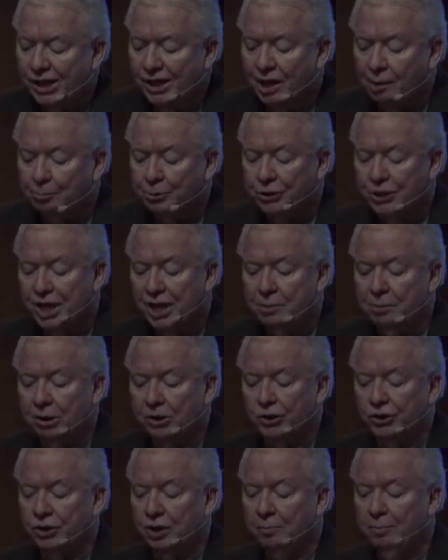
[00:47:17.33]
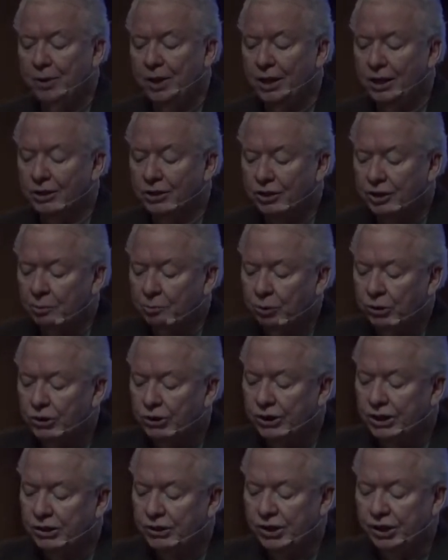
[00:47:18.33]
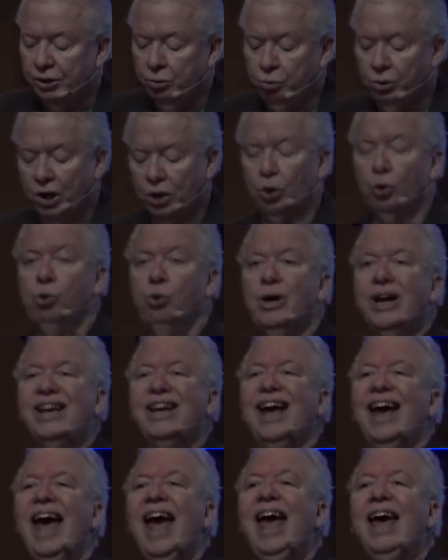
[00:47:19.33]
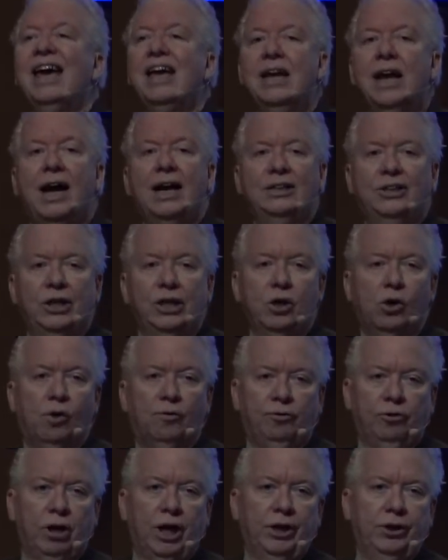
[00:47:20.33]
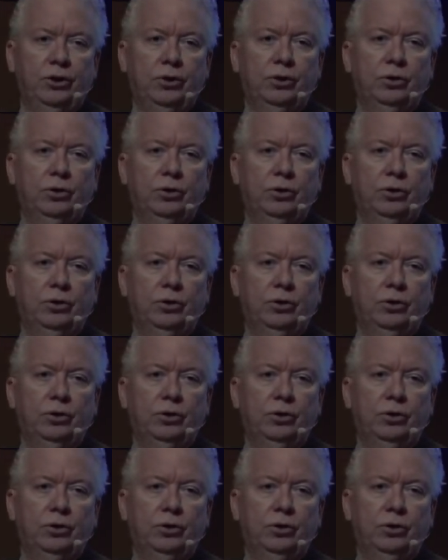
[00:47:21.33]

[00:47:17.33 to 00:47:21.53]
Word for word: and upset about something and someone says to you, well, quit agonizing over it?